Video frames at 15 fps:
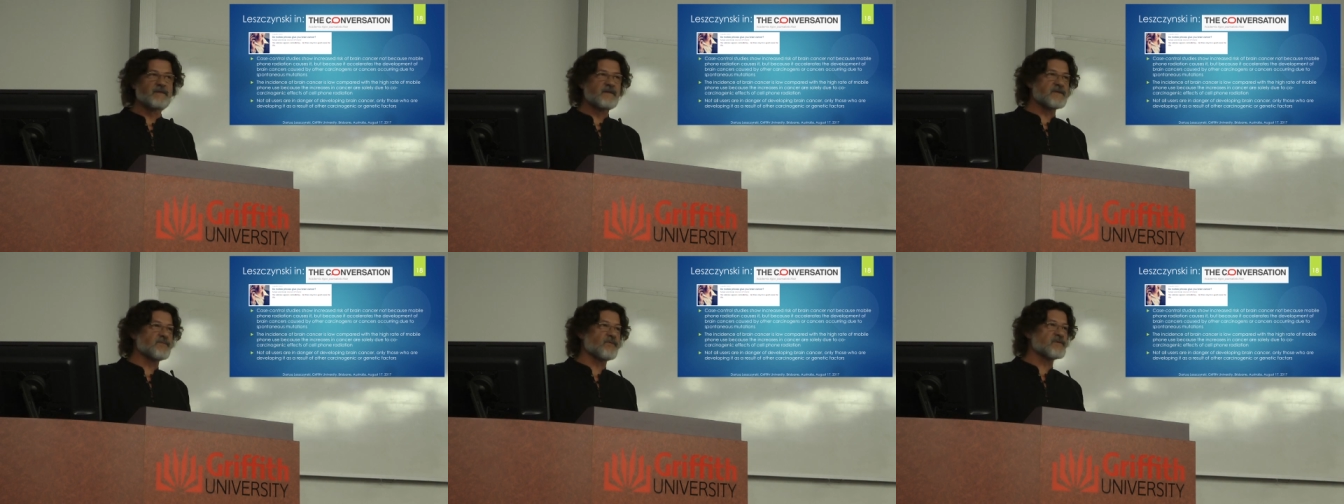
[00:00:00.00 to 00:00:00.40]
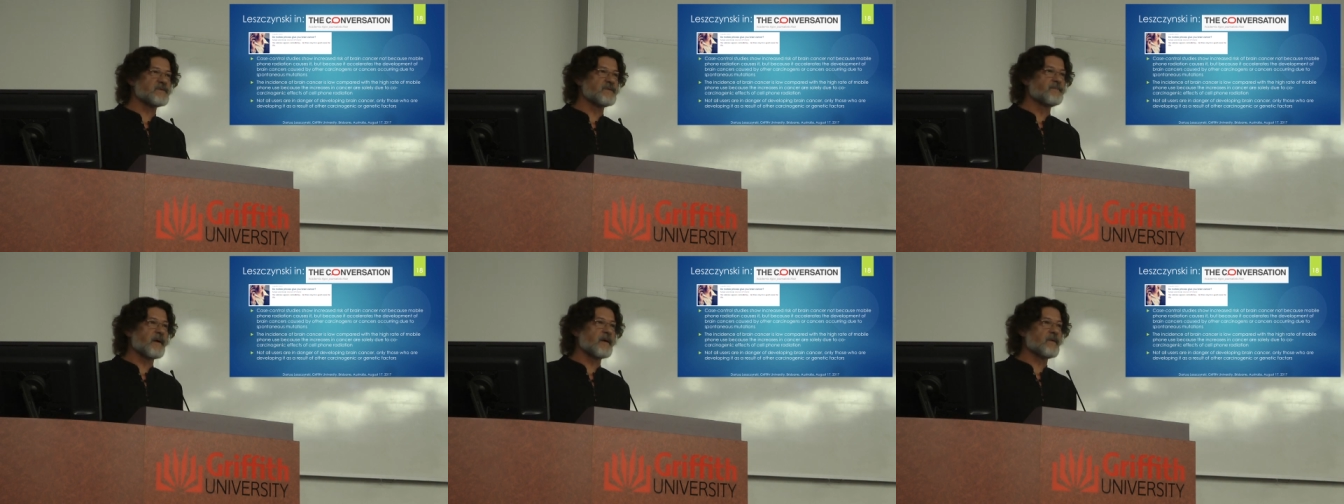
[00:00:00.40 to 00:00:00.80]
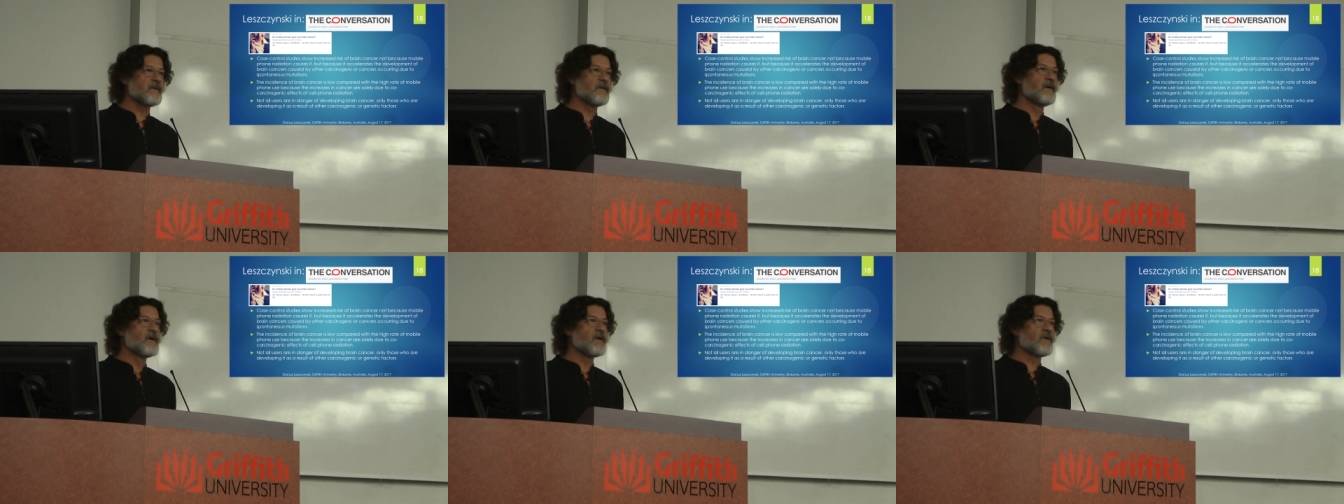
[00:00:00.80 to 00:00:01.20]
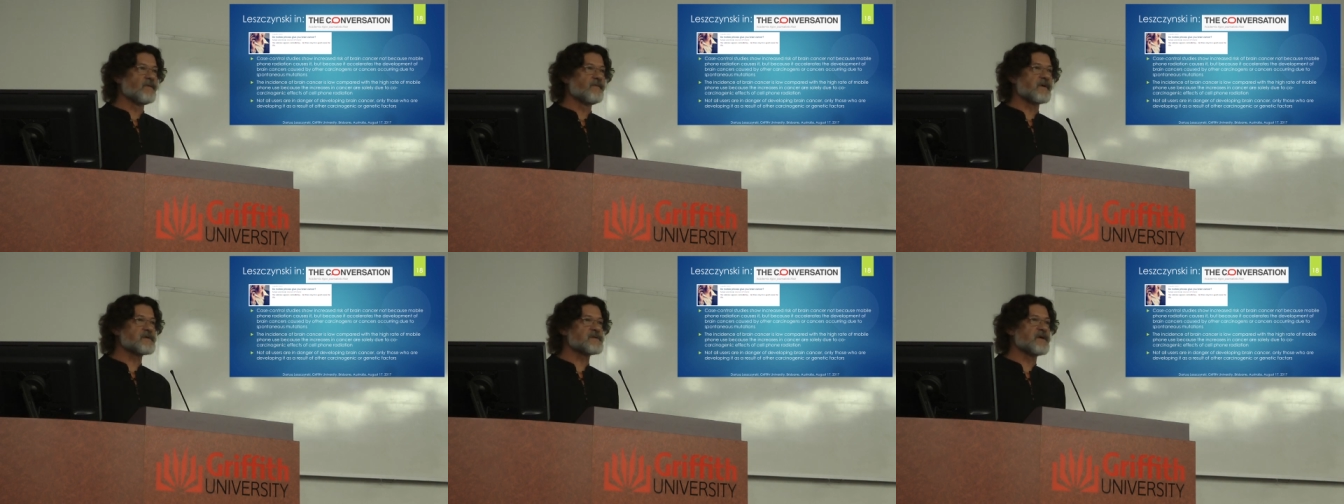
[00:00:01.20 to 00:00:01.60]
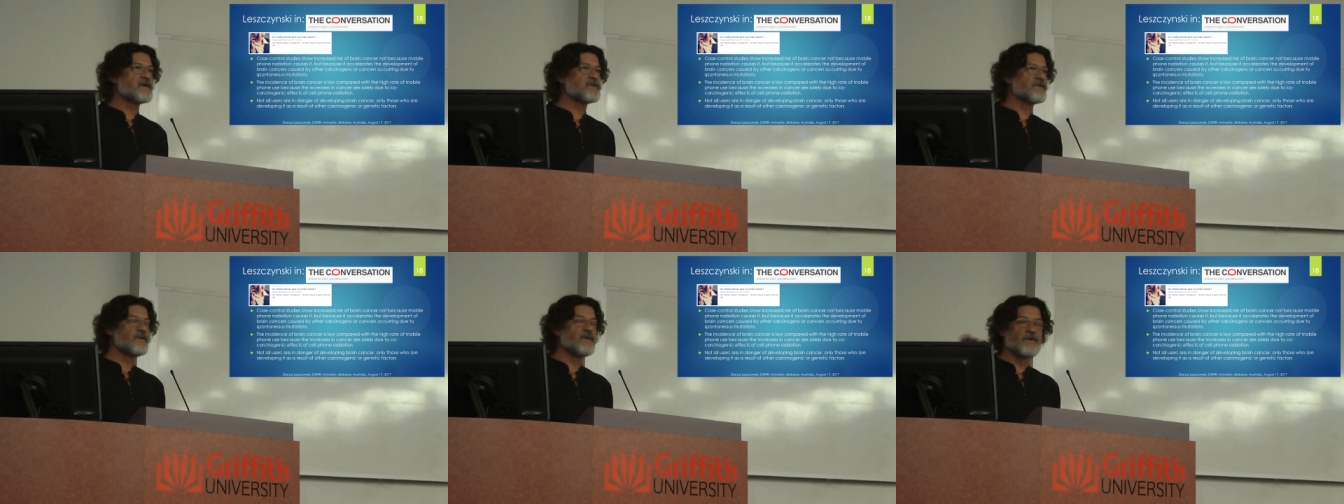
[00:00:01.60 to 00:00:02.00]
This was in
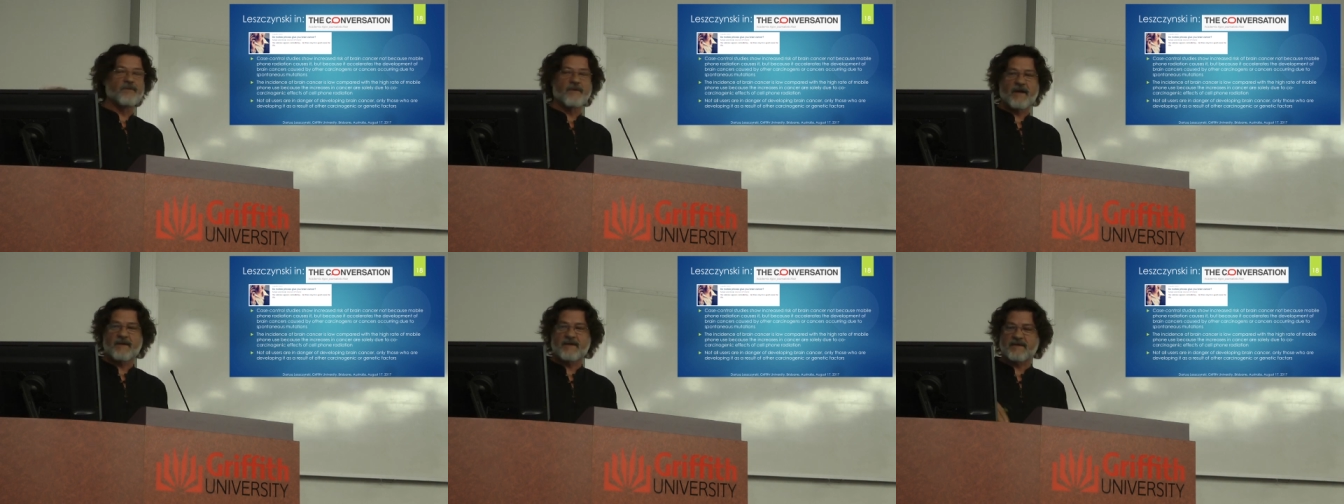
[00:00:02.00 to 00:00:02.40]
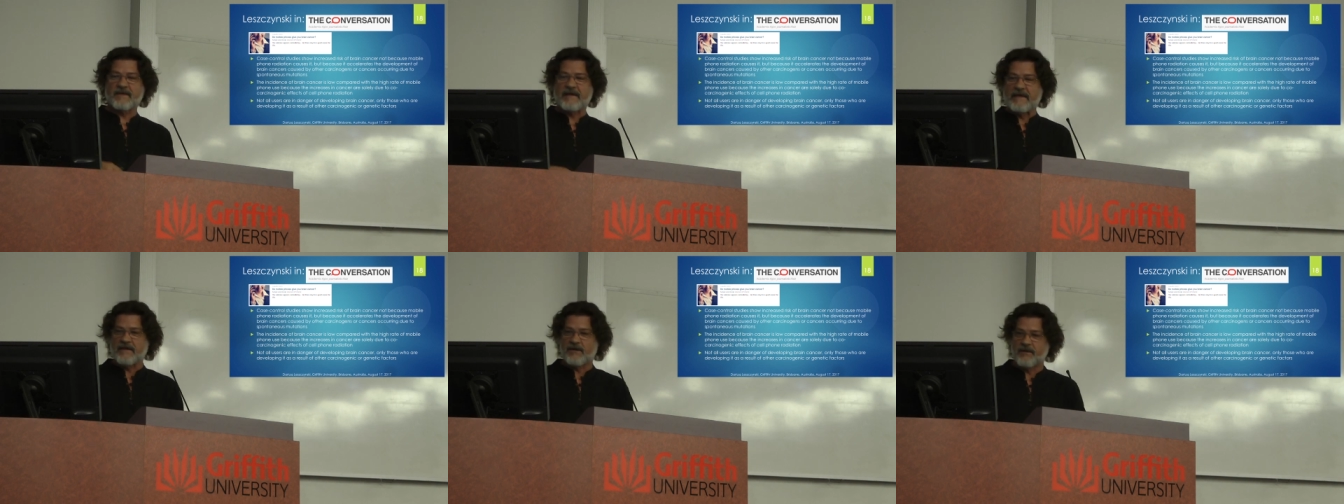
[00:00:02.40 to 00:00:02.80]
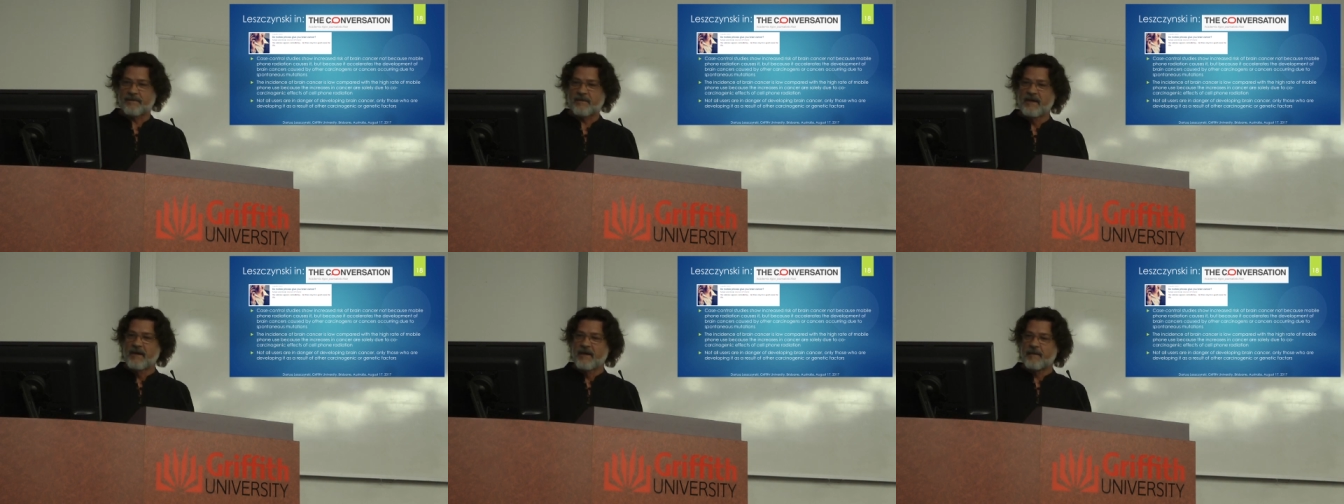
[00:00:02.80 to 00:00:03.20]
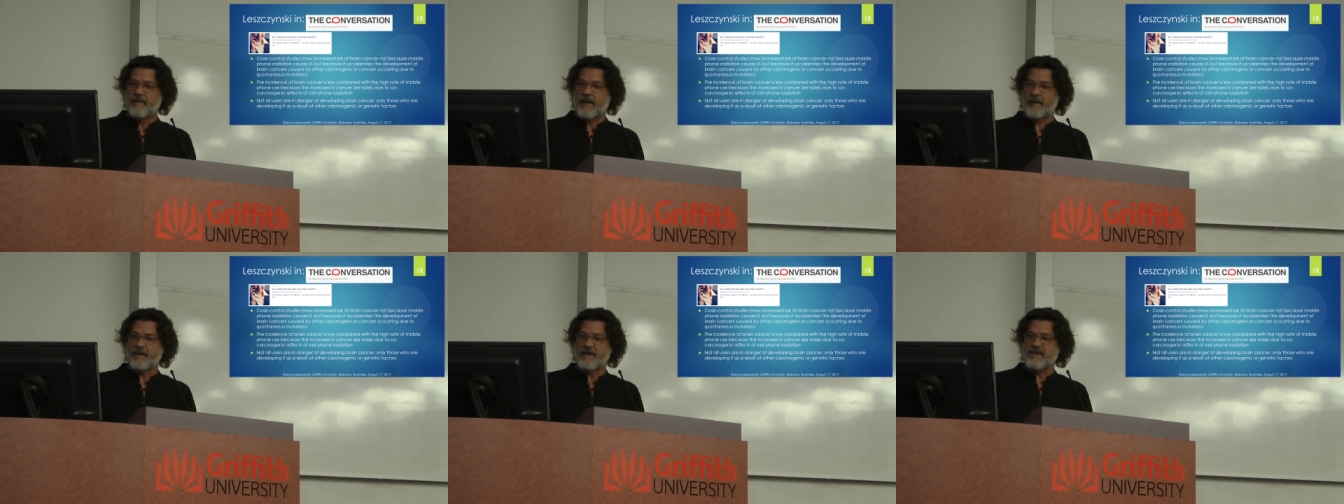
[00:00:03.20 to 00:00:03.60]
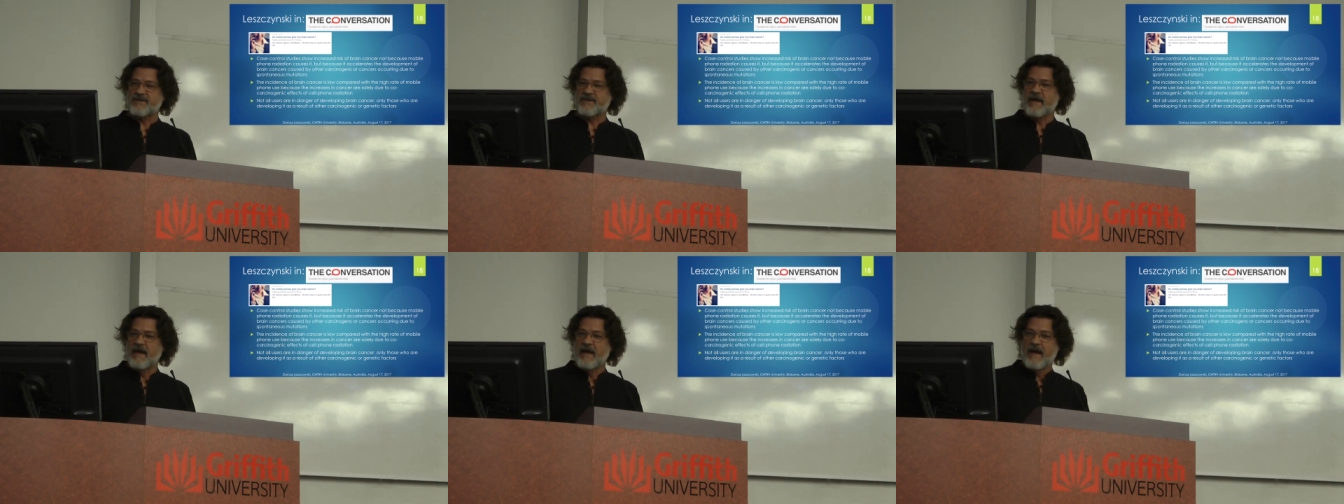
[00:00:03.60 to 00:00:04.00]
Conversation United Kingdom
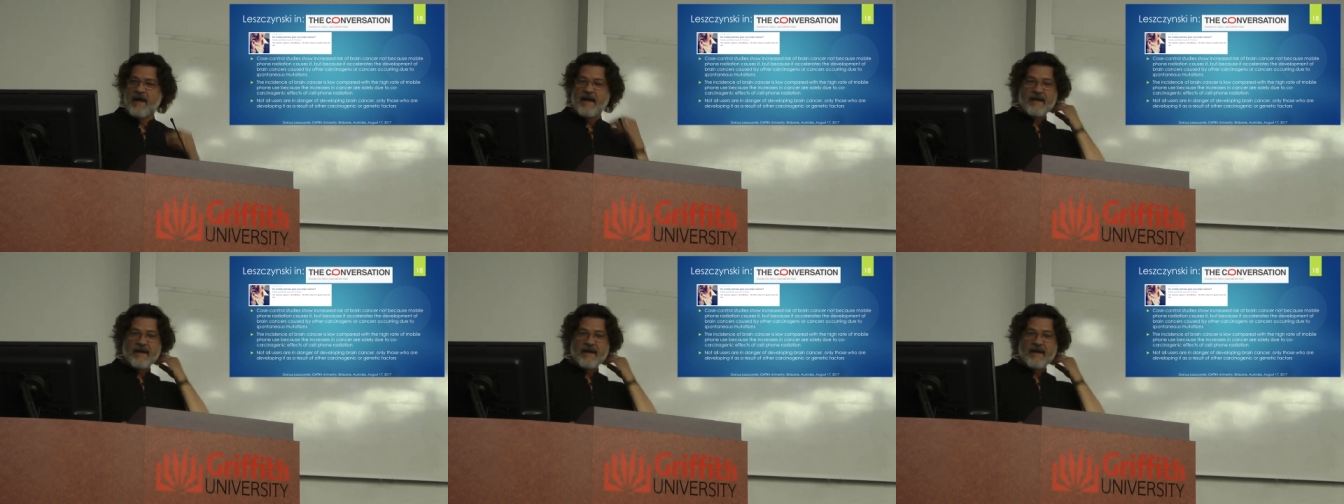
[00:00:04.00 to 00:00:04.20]
published.